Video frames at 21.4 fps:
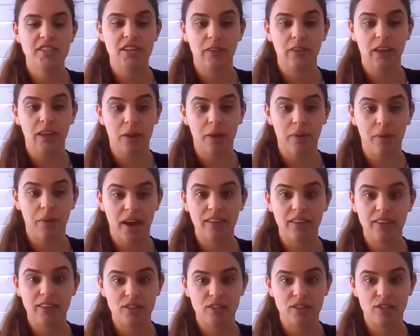something
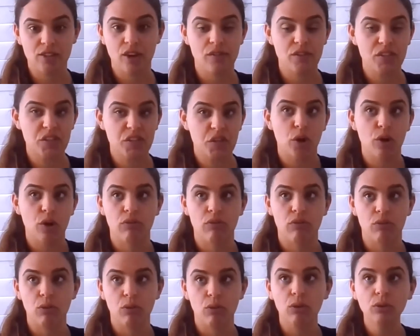about this service
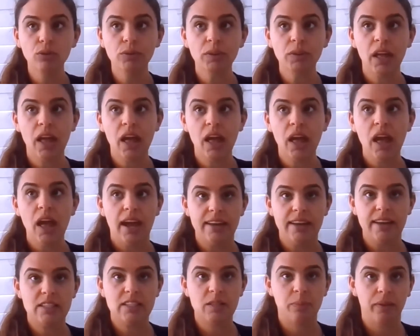overall,
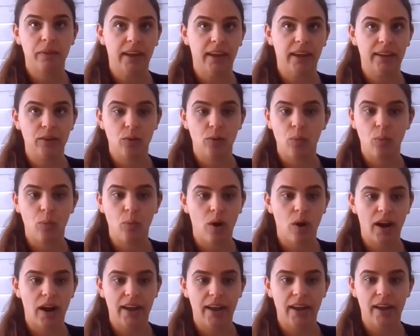explain
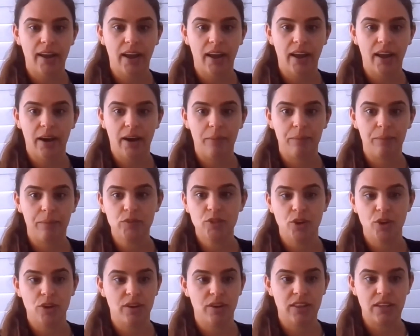why
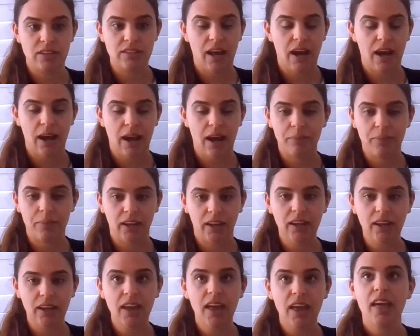certain things are
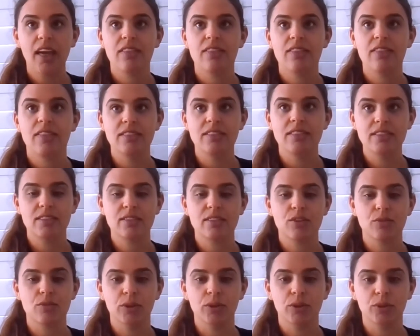happening, then this
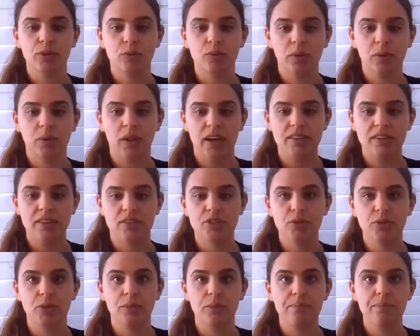is a really good place to
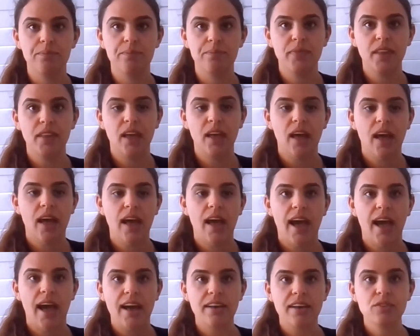do it.
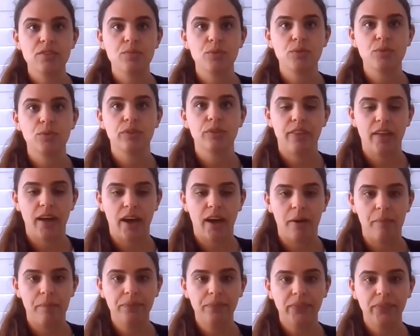As a rule of
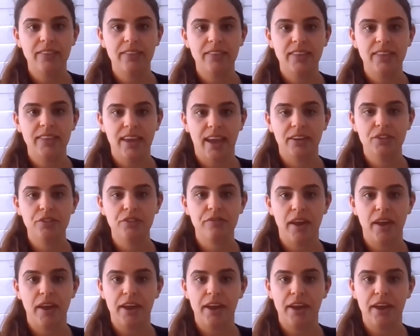thumb, at the end
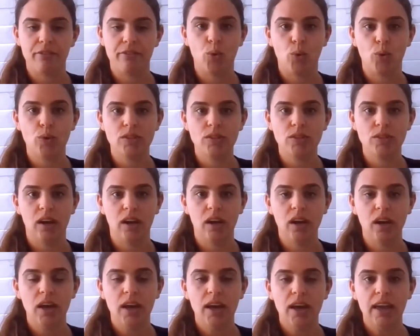of every
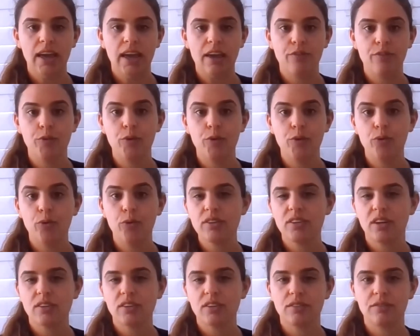quarter, if your
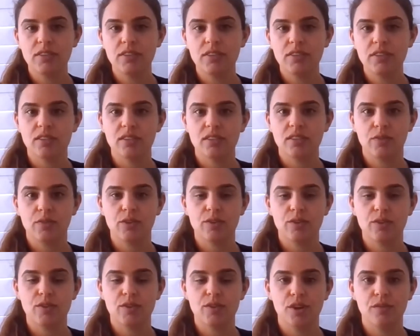conducted visits
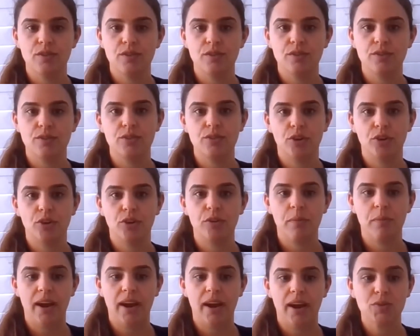for a service
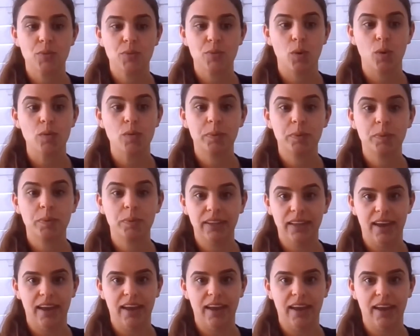don't match what was
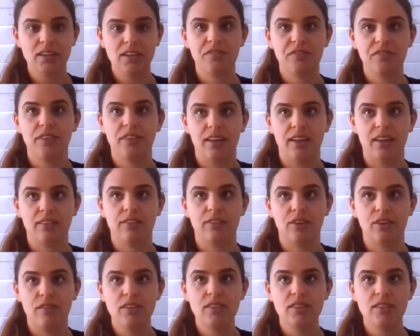planned for that
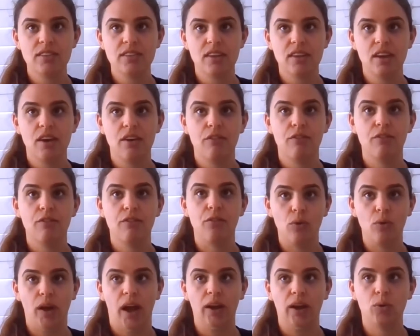service
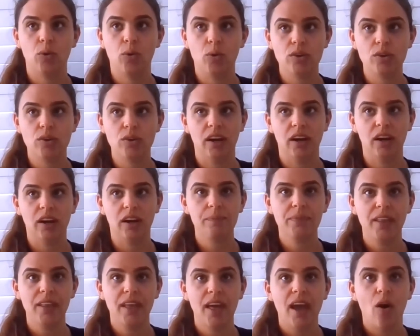for that quarter,
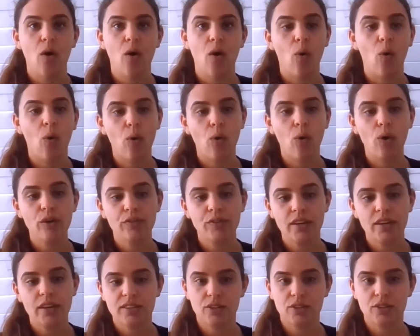or
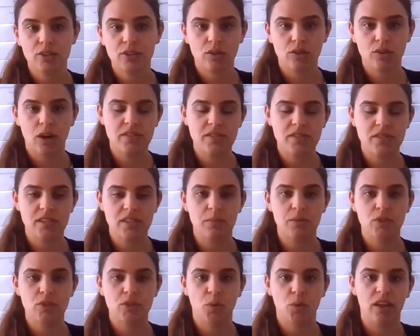if there's a discrepancy
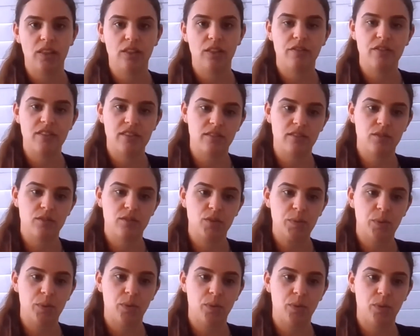between the
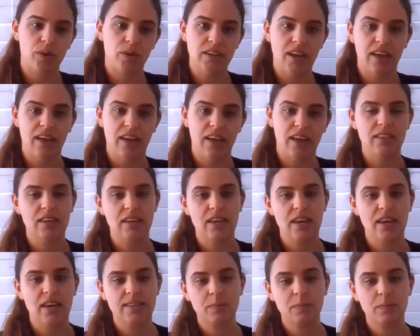visits reported and
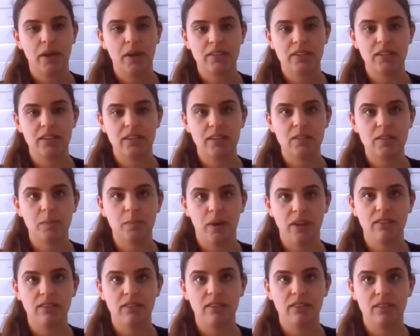the expected
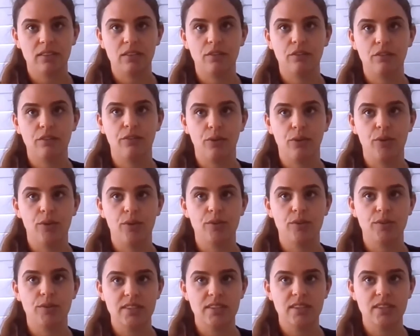expenses for
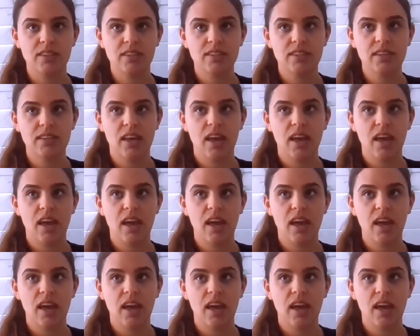those visits,